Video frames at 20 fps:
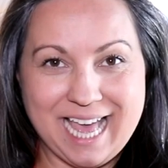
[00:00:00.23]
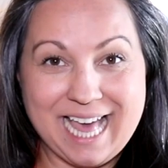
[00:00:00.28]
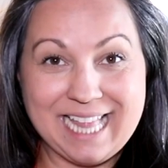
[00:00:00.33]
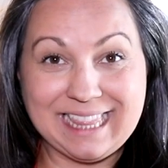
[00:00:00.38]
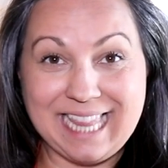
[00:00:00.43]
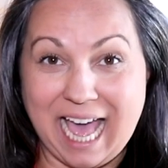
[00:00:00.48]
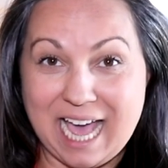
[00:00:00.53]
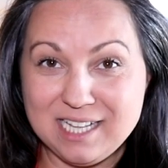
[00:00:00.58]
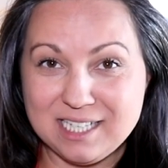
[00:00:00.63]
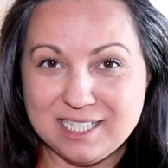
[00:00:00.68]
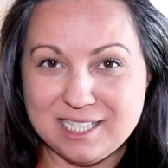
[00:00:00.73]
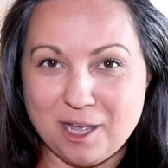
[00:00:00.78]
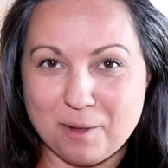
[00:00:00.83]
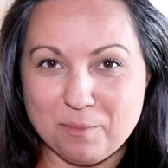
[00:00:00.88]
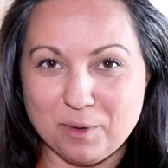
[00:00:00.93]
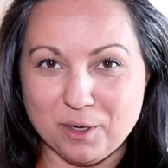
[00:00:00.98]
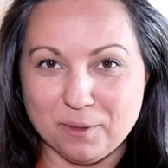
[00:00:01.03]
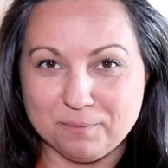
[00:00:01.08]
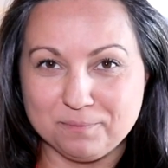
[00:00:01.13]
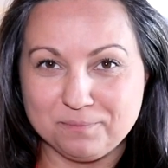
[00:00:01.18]
Last
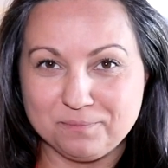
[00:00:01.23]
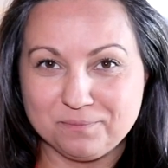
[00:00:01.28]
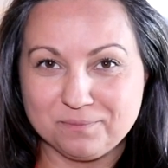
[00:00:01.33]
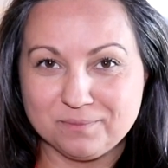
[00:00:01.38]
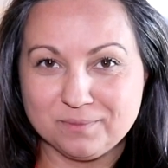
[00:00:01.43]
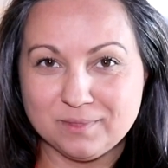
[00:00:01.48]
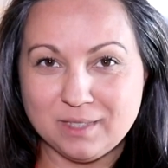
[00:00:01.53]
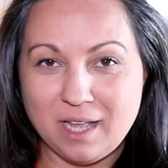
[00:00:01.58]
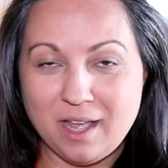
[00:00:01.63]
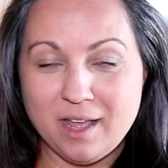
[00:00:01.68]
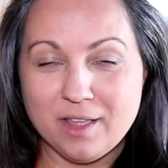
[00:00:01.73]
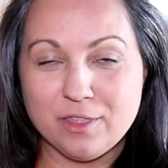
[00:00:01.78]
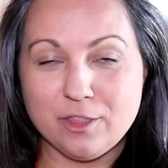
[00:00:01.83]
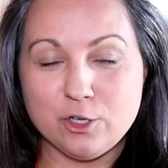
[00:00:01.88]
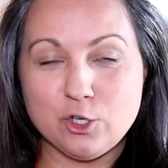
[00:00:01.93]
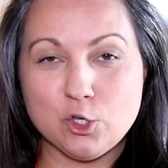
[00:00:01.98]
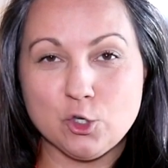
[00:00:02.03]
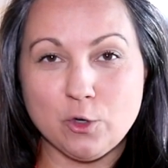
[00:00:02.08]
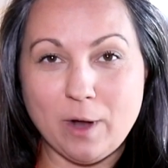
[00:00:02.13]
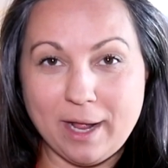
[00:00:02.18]
summer,
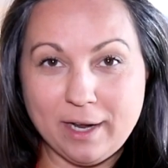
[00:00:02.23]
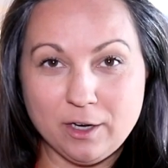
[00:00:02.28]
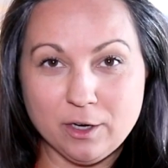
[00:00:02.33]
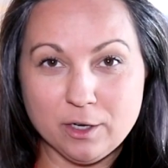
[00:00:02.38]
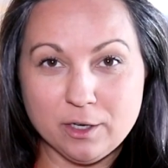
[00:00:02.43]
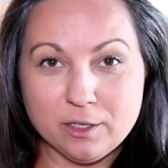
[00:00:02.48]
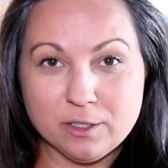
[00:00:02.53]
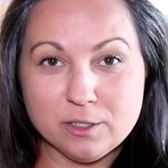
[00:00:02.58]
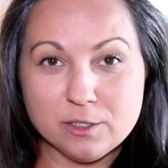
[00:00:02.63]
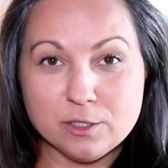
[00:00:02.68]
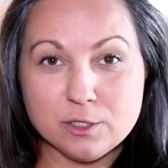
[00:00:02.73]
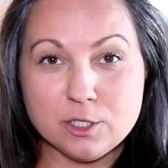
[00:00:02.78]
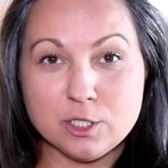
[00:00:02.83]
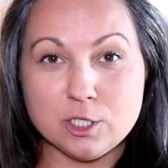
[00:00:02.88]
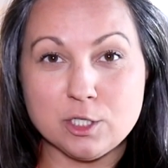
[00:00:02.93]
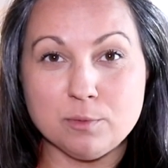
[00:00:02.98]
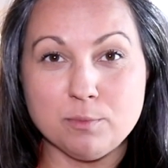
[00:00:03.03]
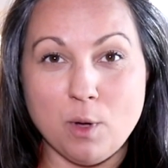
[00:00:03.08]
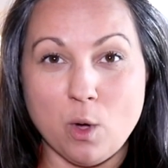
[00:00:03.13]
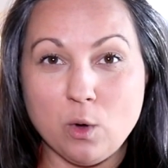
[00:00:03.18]
the Traeger
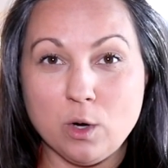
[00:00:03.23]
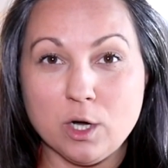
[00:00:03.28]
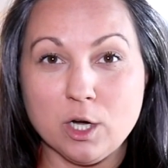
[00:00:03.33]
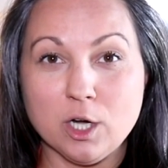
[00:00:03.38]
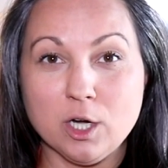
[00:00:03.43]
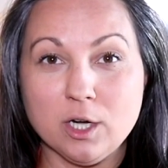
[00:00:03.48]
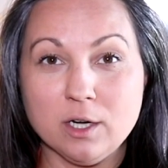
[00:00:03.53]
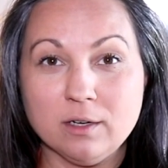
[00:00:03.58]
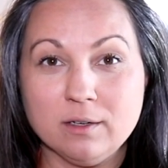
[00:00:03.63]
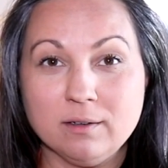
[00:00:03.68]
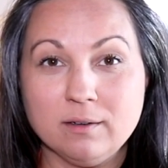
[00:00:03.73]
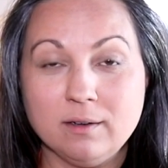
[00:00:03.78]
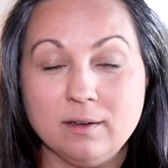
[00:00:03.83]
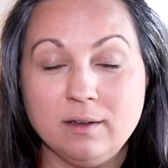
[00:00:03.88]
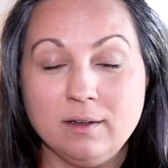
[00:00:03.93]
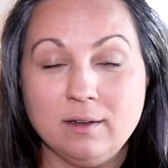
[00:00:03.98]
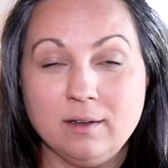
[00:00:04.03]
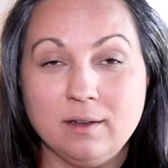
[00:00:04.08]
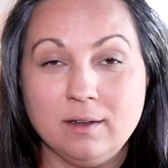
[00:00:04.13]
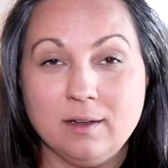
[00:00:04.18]
smoker
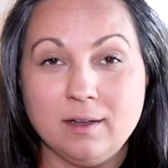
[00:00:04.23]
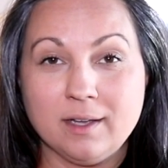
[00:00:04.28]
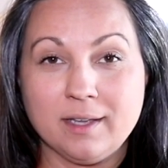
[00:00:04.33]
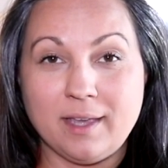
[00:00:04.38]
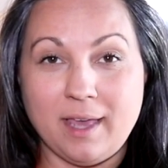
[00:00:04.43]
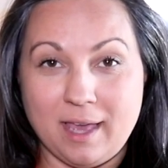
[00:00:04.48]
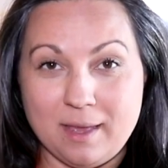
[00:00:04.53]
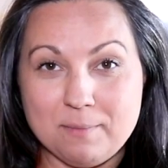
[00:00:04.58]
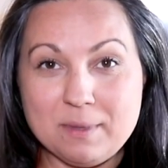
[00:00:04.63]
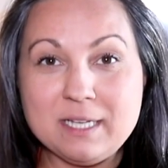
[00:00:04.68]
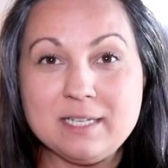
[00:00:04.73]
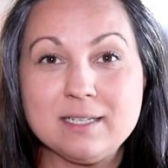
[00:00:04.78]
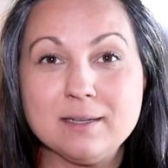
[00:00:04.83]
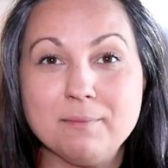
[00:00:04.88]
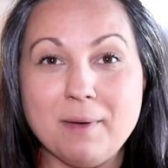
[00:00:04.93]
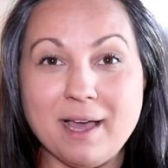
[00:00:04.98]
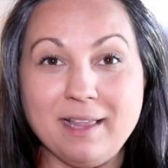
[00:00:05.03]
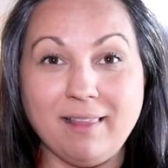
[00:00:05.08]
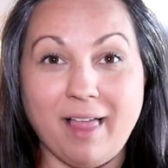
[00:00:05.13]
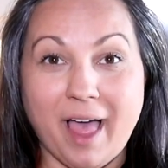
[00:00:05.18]
came into
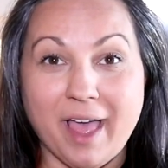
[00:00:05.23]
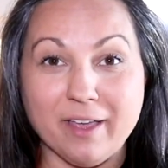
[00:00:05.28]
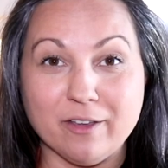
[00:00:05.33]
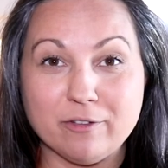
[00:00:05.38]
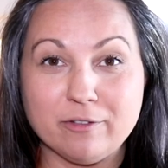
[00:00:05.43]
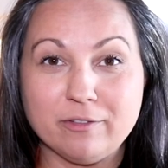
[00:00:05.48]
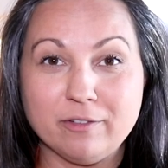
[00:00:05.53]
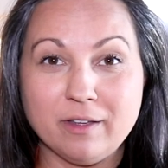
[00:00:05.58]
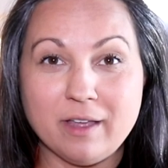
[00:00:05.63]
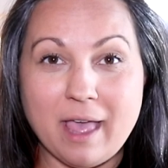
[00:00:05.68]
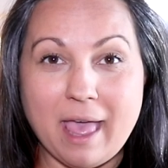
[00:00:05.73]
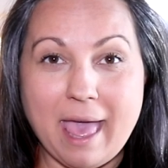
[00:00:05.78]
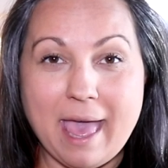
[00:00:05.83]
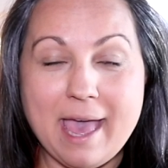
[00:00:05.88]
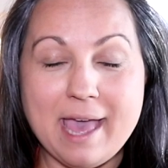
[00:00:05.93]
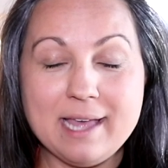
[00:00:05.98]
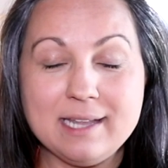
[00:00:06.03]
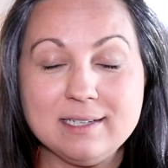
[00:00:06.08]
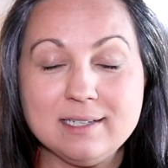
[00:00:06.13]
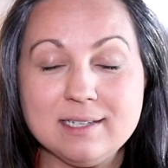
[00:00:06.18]
my life,
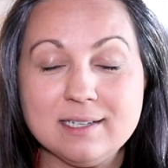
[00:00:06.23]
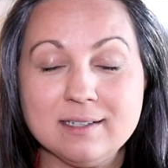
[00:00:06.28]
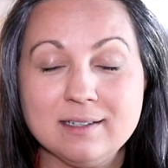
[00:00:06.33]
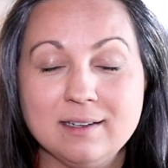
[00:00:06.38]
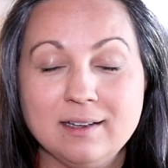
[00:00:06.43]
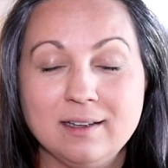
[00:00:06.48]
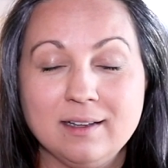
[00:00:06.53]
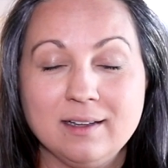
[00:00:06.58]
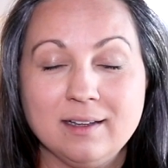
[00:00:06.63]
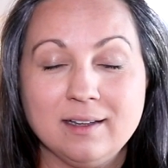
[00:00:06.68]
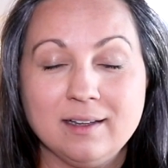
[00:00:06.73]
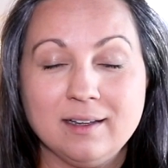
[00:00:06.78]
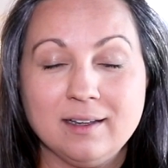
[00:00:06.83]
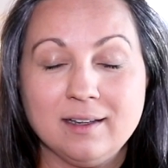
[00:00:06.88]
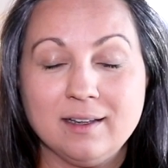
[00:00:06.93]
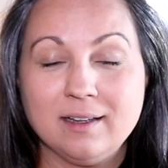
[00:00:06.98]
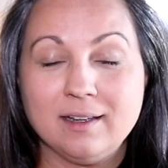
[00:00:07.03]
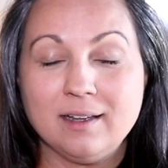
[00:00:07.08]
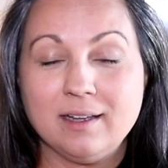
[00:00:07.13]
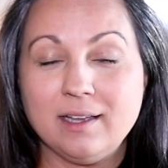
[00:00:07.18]
and
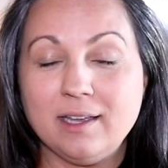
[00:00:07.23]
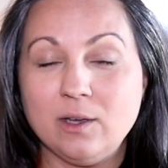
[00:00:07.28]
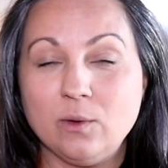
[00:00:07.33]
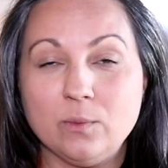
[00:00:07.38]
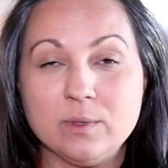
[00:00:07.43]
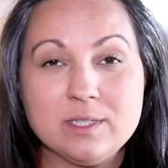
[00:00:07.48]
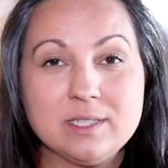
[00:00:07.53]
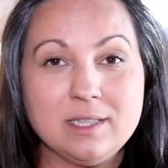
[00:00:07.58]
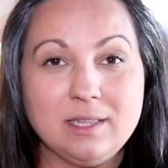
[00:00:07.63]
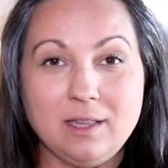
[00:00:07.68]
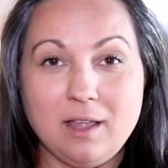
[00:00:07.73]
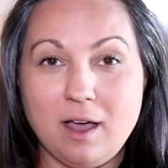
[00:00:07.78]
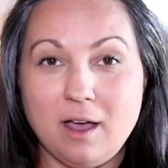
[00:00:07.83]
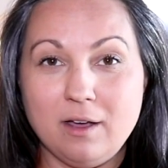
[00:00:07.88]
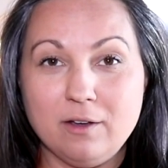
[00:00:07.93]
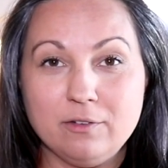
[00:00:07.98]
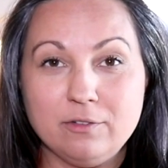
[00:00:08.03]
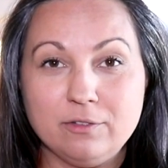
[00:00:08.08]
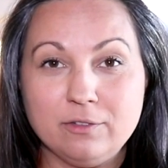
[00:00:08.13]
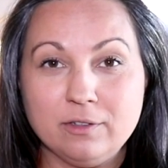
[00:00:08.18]
it was
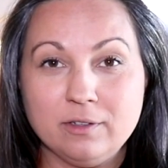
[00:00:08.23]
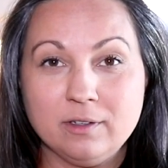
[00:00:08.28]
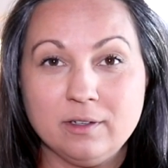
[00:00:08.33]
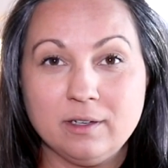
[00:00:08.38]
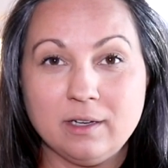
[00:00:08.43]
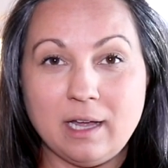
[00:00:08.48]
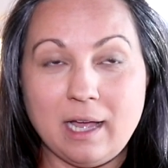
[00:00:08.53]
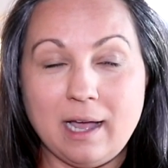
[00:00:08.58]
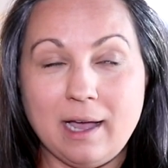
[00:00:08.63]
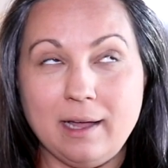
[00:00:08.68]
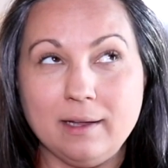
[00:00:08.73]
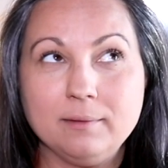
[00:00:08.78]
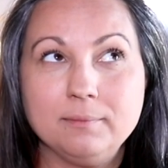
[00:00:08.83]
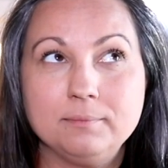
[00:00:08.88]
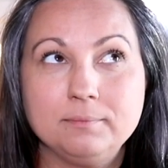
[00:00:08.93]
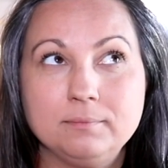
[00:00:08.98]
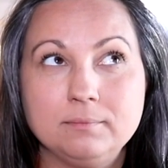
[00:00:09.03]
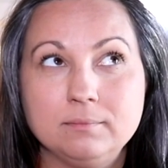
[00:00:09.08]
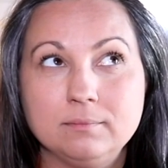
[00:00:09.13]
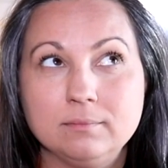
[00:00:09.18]
love at
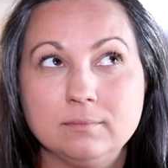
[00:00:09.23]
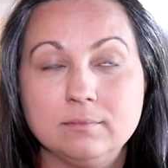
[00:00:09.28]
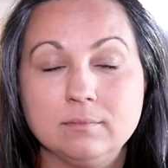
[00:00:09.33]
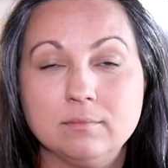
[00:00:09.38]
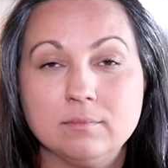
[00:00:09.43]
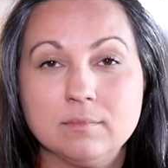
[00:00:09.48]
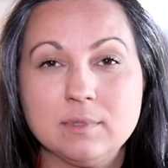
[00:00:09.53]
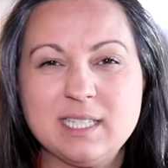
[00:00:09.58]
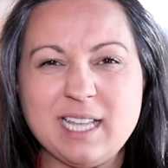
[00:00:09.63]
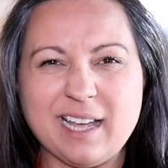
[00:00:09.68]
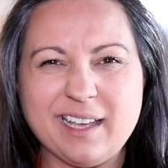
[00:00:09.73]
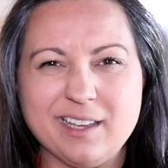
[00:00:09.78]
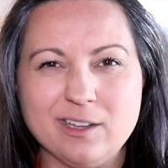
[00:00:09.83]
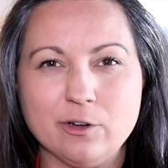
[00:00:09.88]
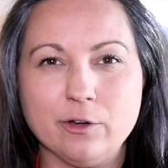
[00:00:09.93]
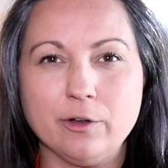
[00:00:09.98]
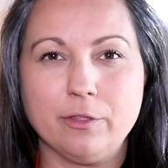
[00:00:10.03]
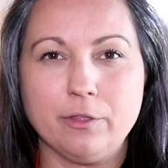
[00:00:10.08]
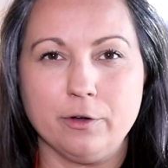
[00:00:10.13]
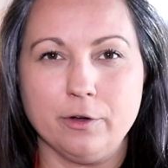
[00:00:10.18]

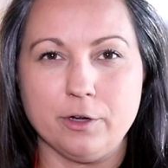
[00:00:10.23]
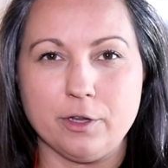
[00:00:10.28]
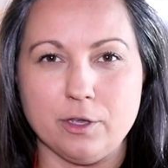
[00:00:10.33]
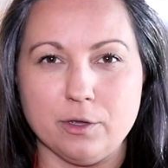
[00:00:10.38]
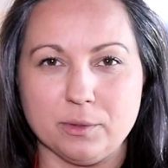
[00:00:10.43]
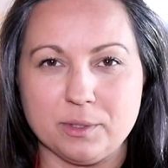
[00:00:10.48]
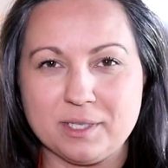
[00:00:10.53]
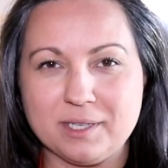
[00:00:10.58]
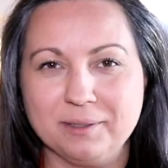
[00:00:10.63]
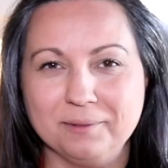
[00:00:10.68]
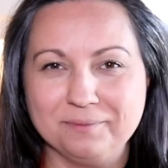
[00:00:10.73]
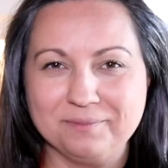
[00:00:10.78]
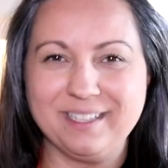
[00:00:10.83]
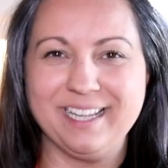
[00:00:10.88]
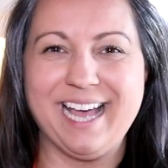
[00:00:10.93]
second or third use.